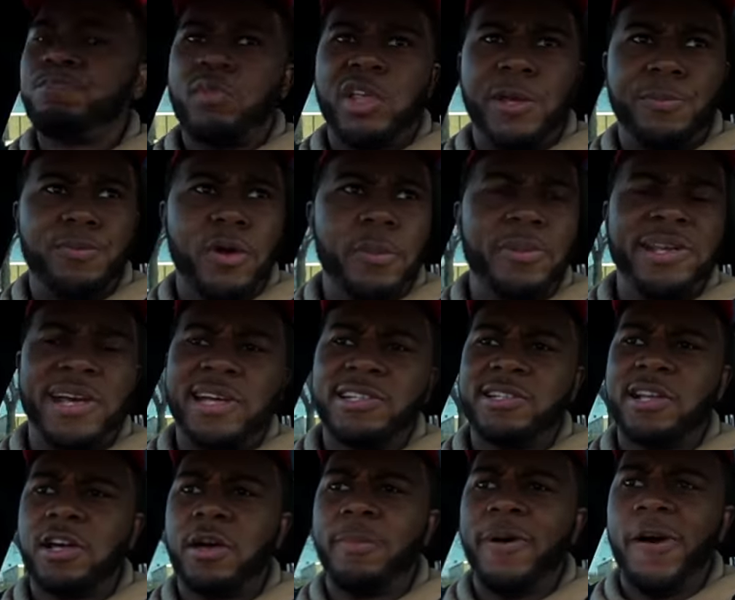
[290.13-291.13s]
It probably has
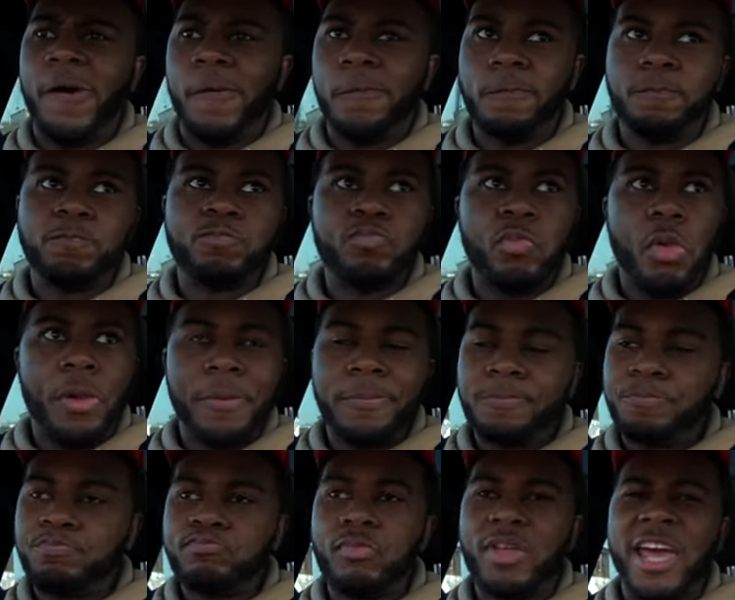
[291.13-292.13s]
like about
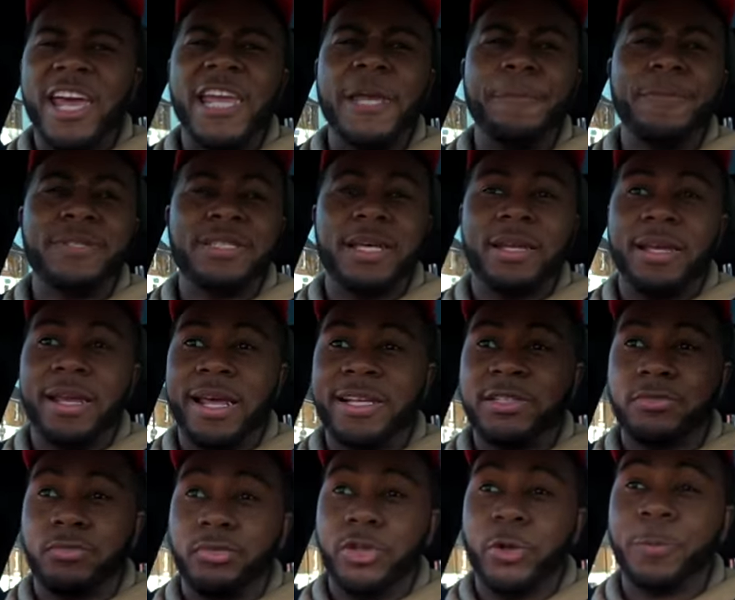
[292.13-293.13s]
80%
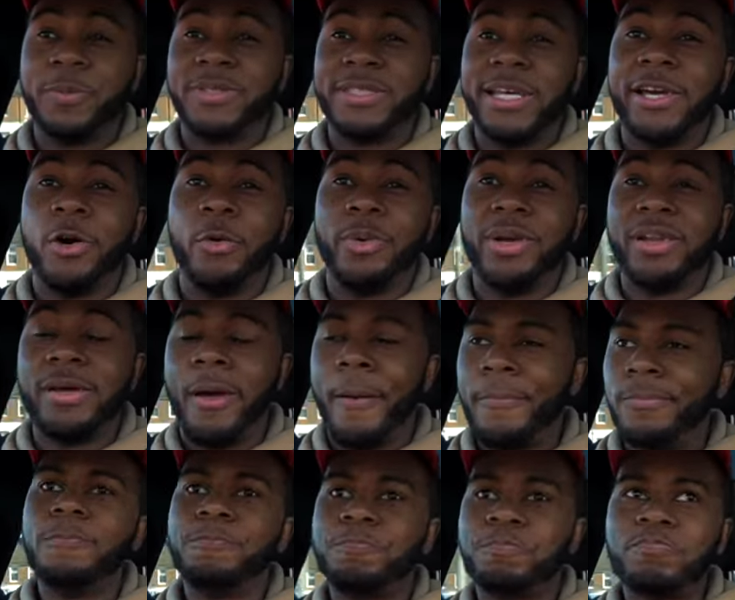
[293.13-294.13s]
less real potato in
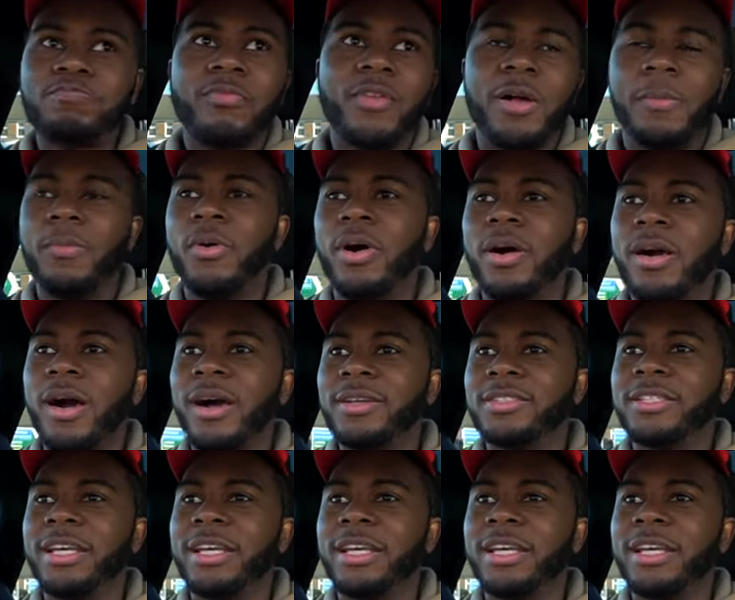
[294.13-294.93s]
it. Well, I gotta